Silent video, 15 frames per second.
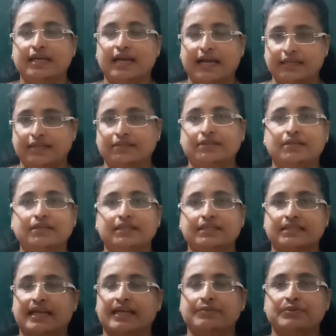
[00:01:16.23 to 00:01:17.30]
another
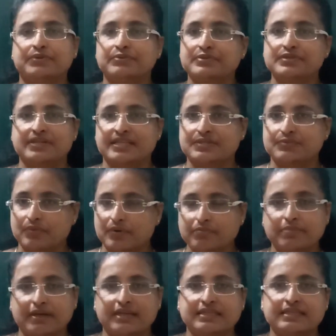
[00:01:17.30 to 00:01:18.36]
it can be used as
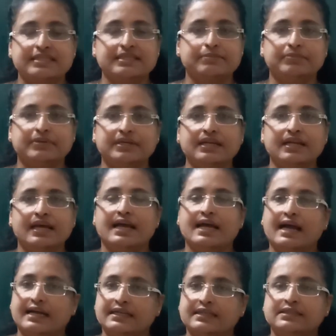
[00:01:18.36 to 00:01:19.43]
verb participle,
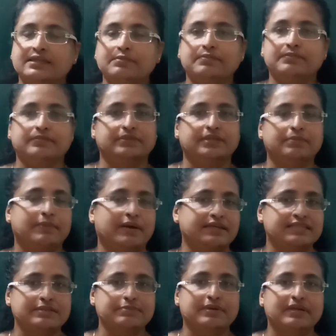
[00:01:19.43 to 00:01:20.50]
another the
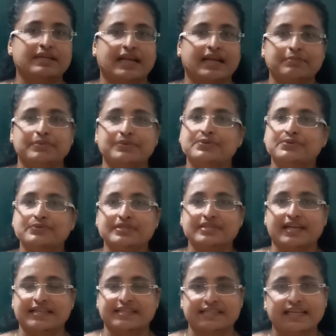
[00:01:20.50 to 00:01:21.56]
participle can be used
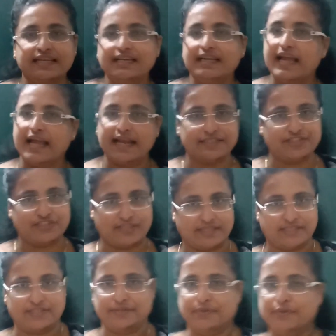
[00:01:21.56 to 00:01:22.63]
as an
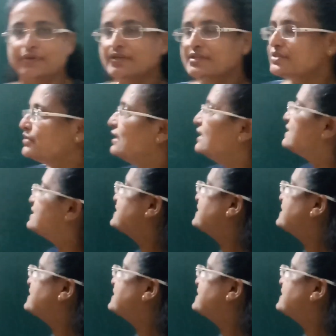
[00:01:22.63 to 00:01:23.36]
adjective. So let's